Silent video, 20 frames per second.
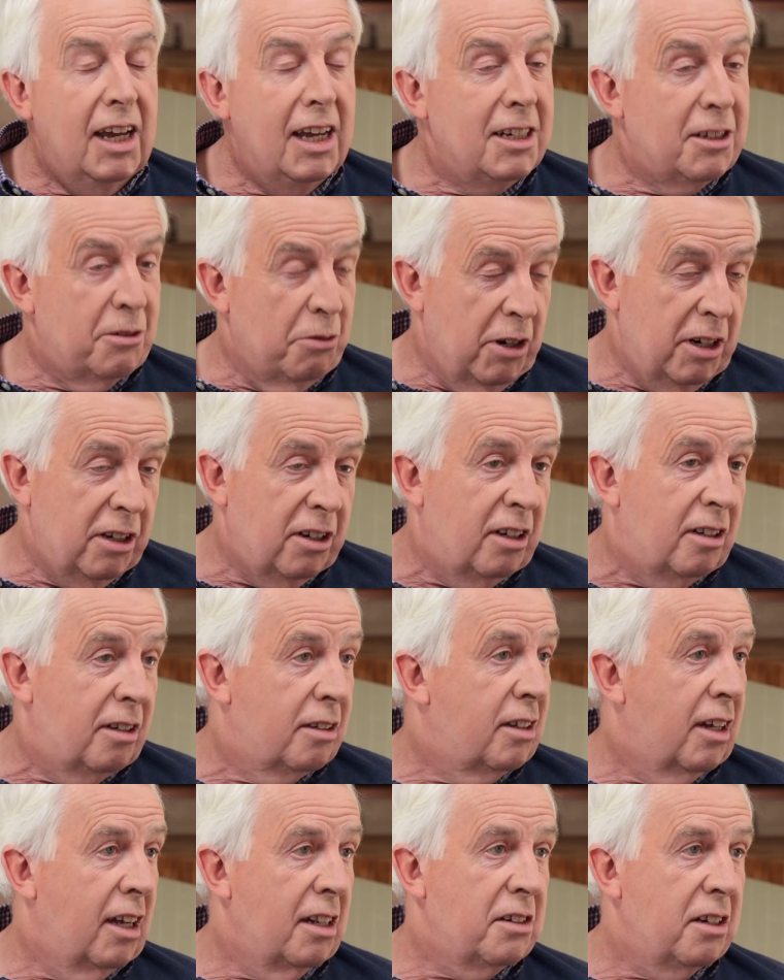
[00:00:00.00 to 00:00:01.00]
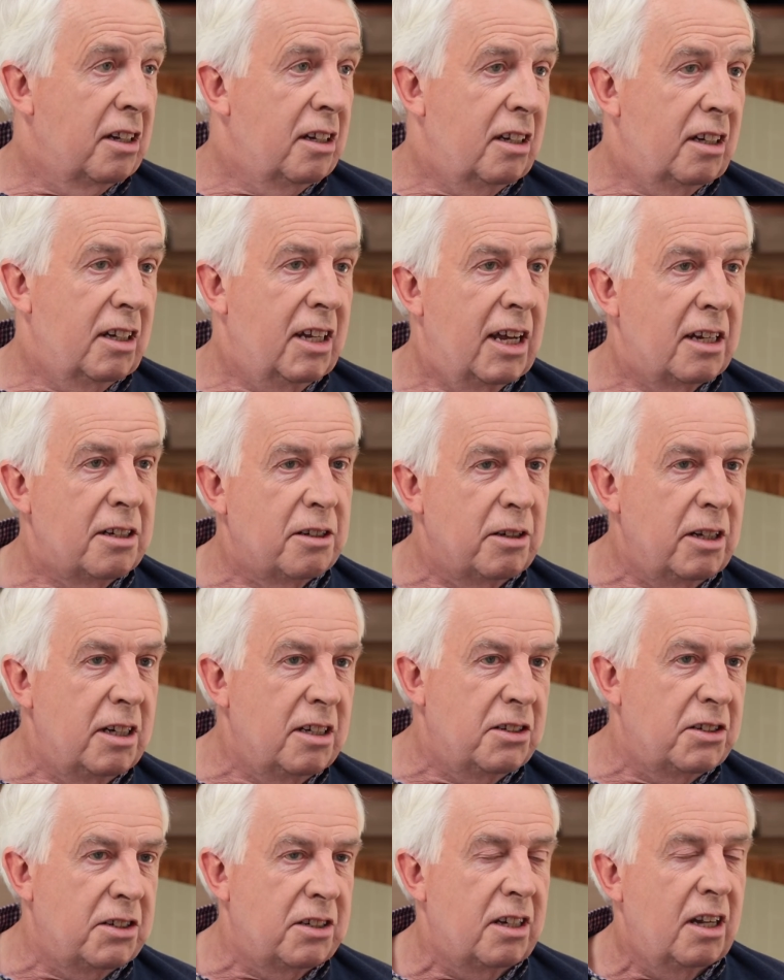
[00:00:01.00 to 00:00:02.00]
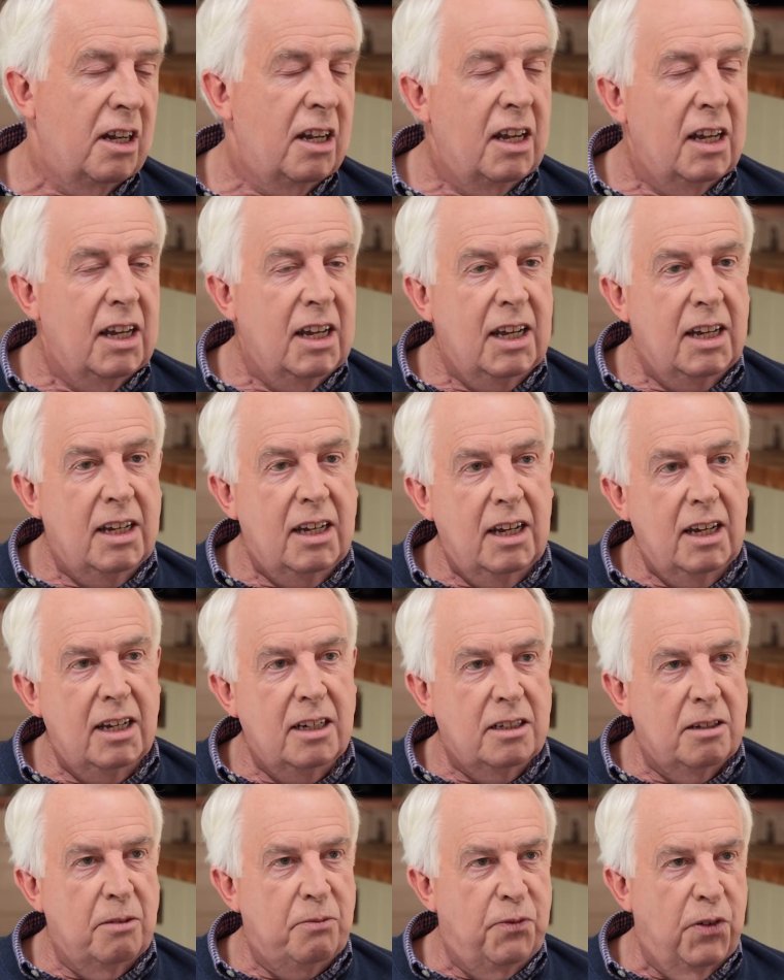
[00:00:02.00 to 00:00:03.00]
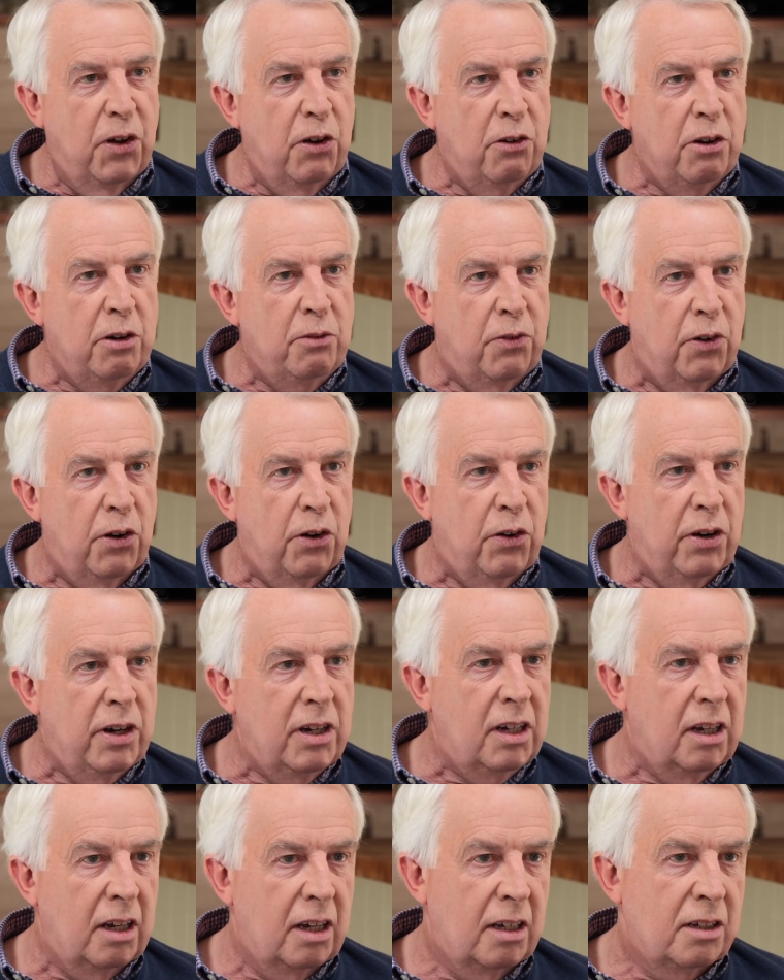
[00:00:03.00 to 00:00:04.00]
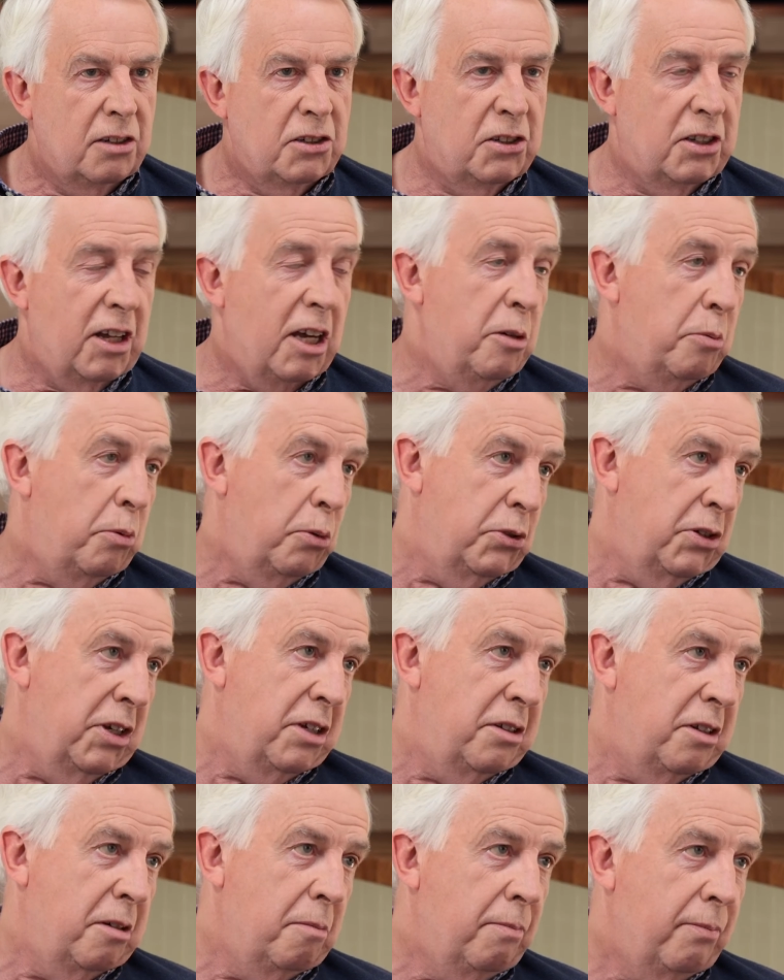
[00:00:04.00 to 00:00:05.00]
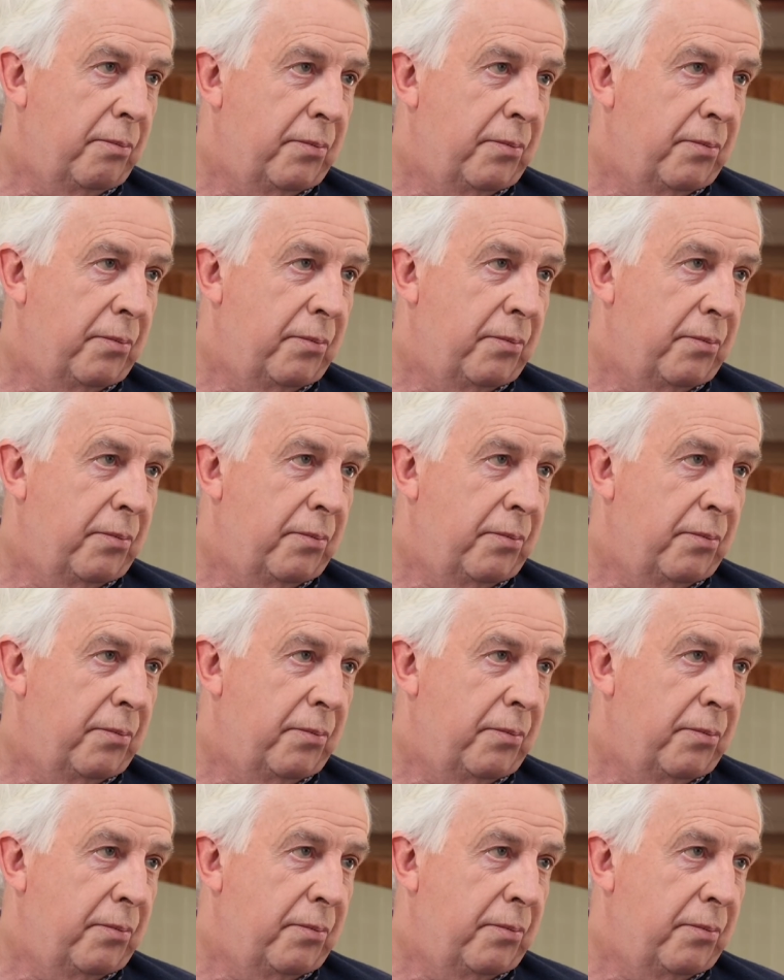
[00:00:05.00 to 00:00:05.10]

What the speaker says: It's really good, actually. Yes, it's a very, very stable system.